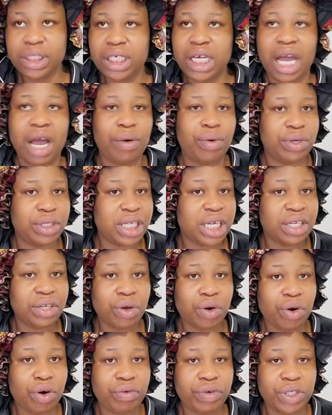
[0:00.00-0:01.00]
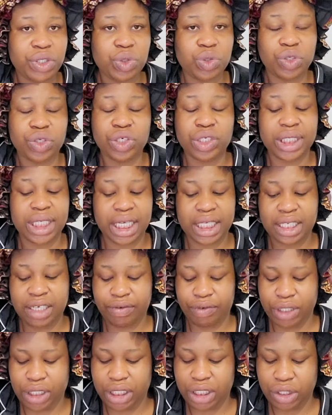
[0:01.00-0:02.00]
I was in a hurry to just get
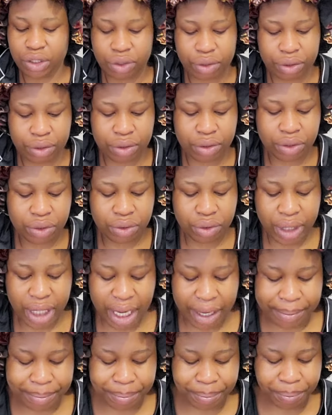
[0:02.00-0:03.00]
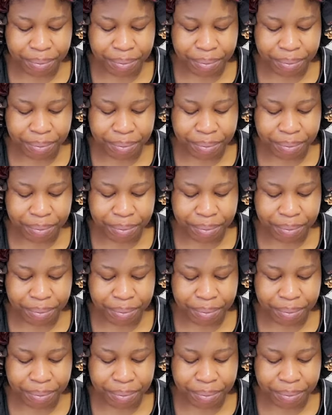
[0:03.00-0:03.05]
everything done. So yeah.